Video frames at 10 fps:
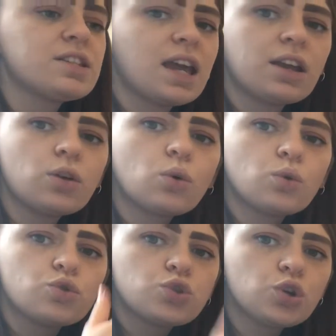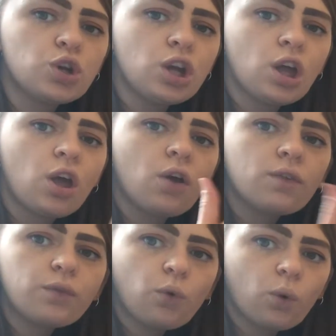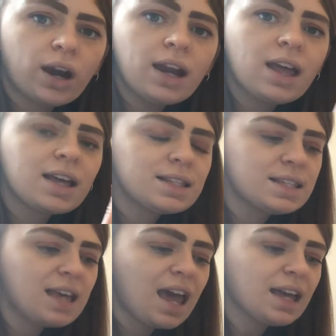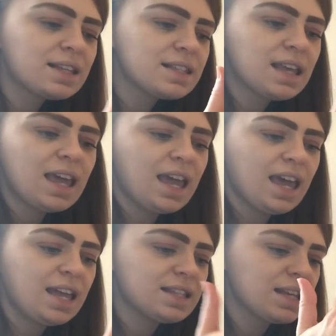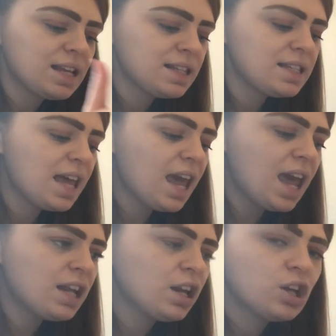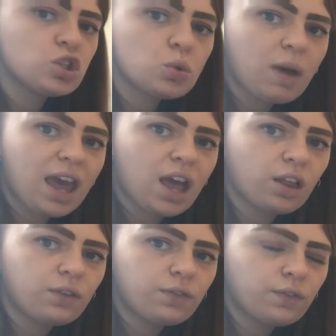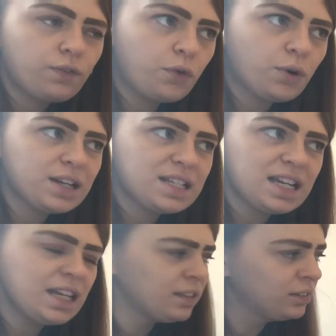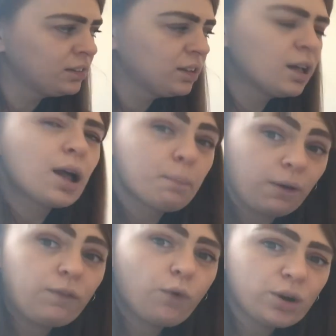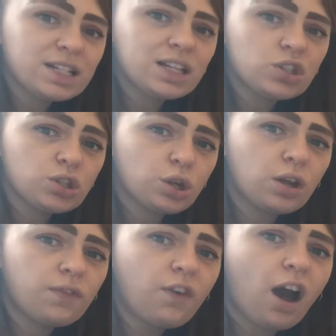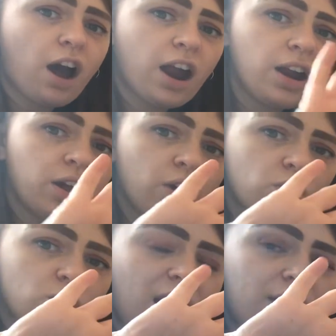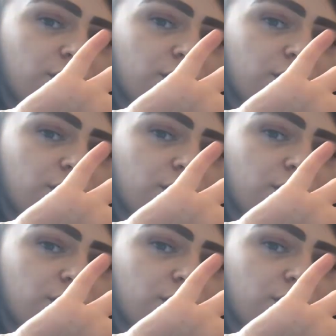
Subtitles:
I can go 2, 4, 6, 8, 10, 12, 14, but 14's too far, so I've